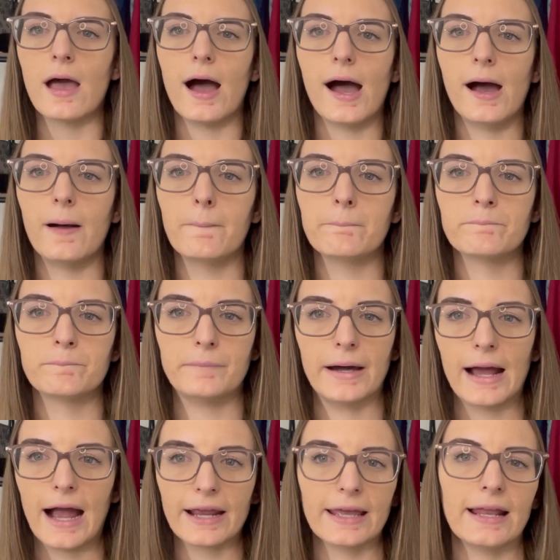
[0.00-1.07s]

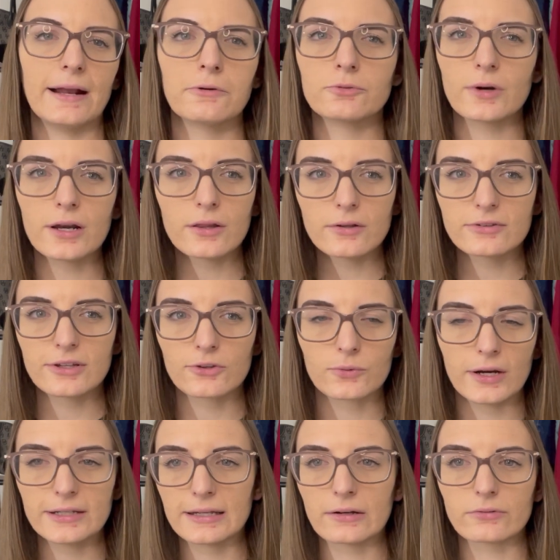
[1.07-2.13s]
But again, it was one of those things
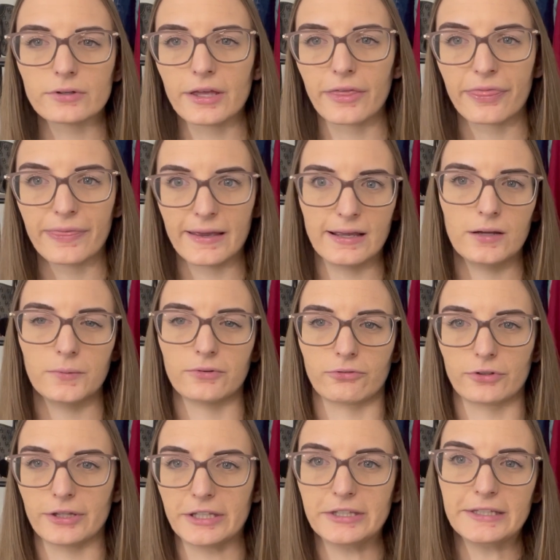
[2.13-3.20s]
where I didn't really think it was
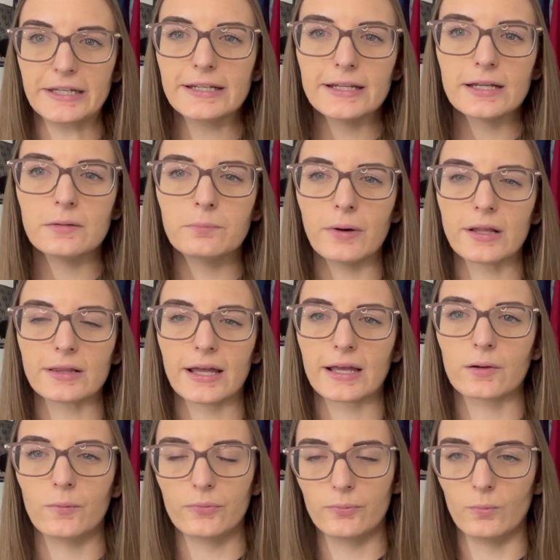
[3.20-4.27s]
really needed, but
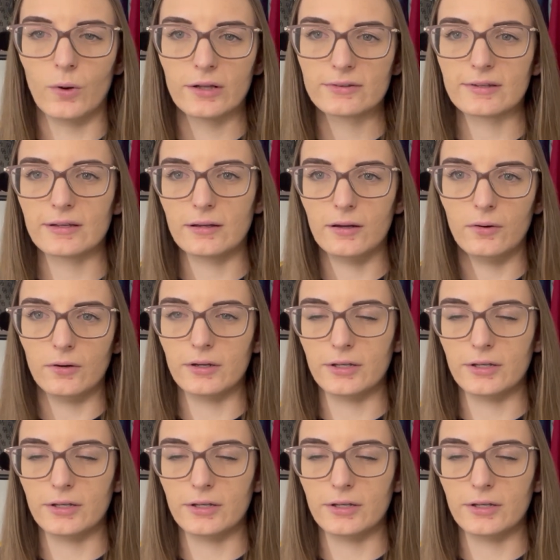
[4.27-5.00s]
like once it,